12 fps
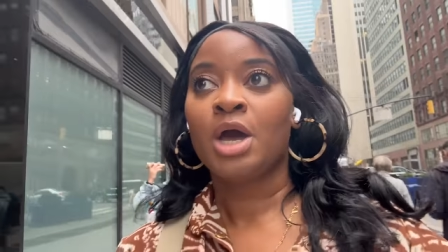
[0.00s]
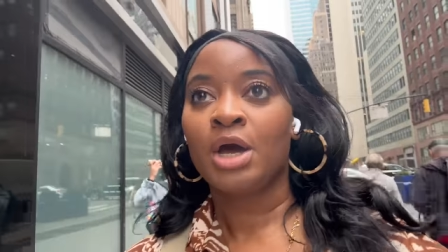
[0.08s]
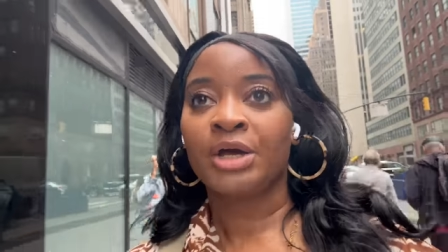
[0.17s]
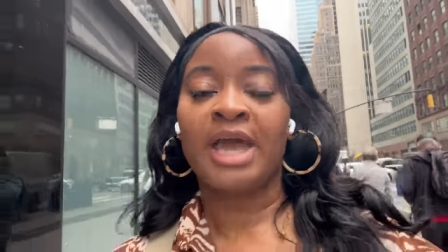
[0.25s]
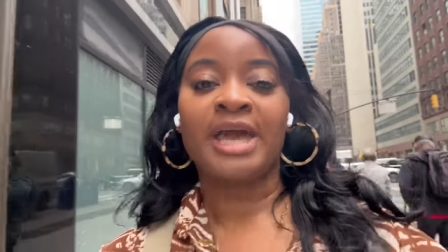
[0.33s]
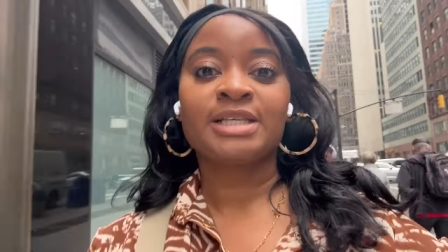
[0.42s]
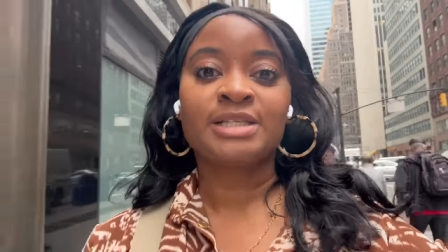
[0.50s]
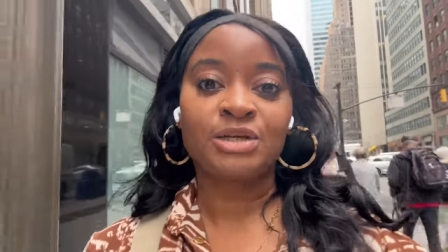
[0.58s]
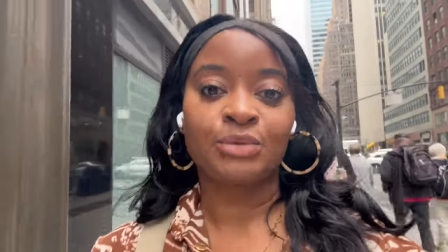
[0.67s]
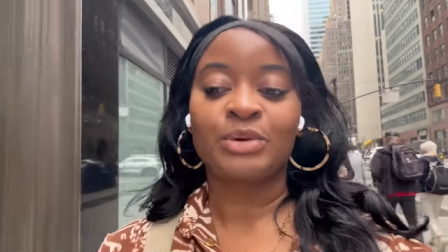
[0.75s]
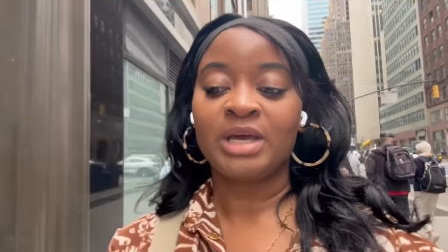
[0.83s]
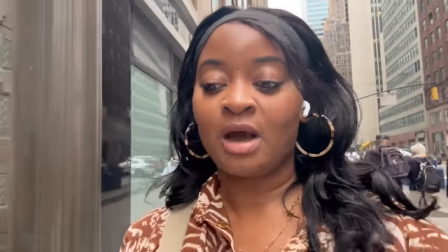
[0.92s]
Okay,
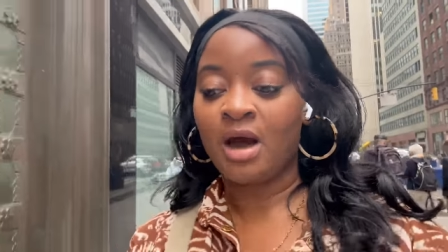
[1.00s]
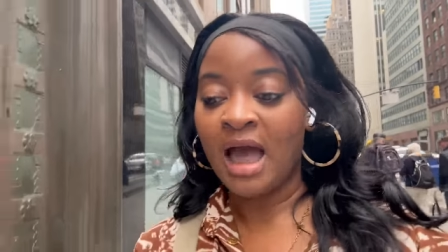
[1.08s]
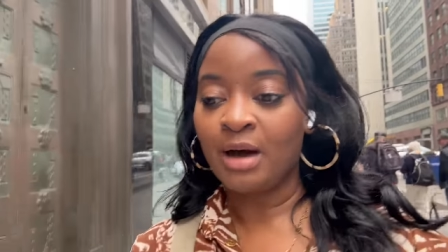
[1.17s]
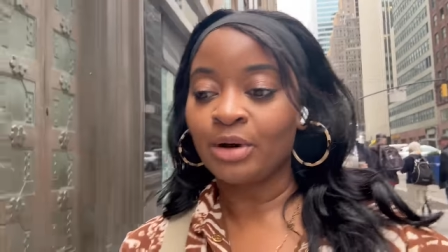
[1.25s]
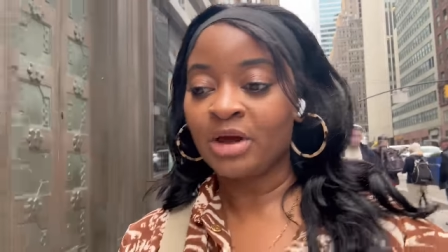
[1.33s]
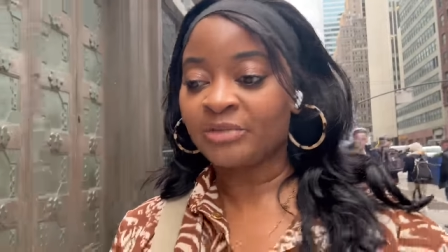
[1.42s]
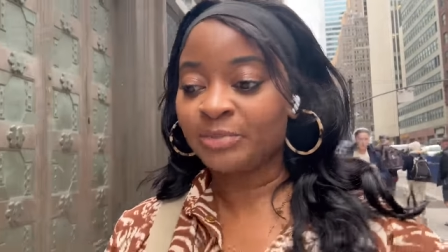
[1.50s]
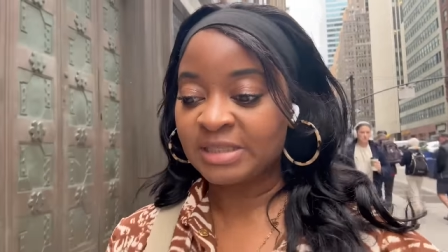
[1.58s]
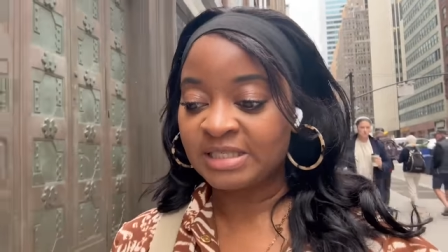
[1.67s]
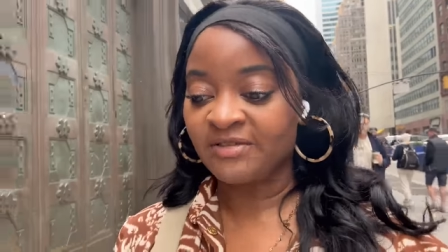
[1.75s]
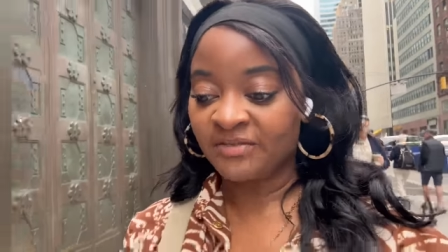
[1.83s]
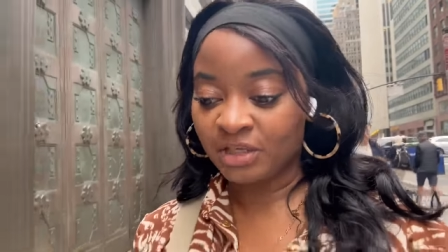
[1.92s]
so we are out at
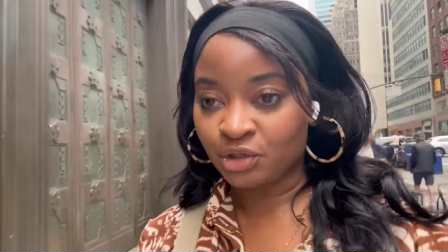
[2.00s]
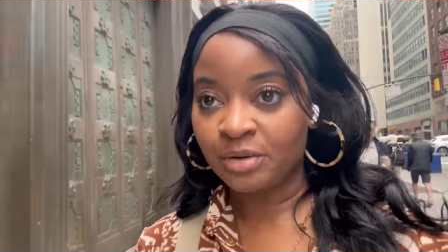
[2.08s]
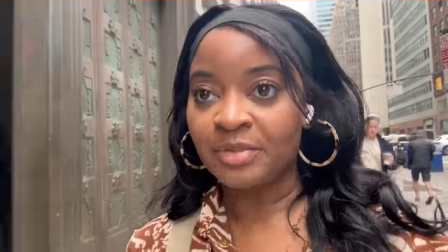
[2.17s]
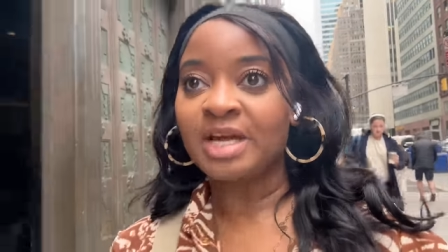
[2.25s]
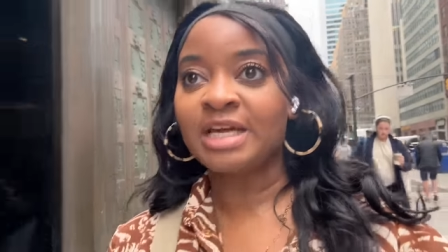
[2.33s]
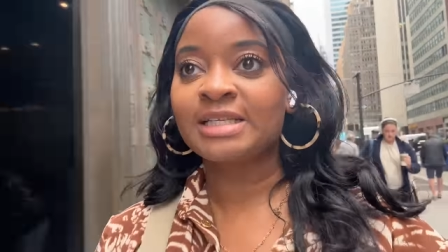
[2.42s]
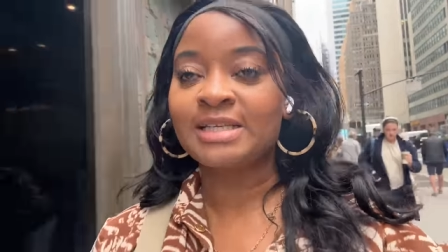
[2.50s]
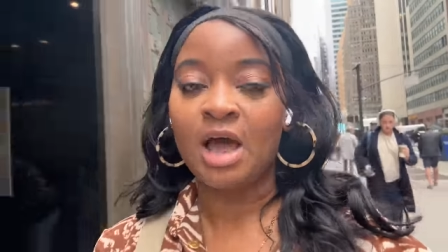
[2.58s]
Pacific Trimmings.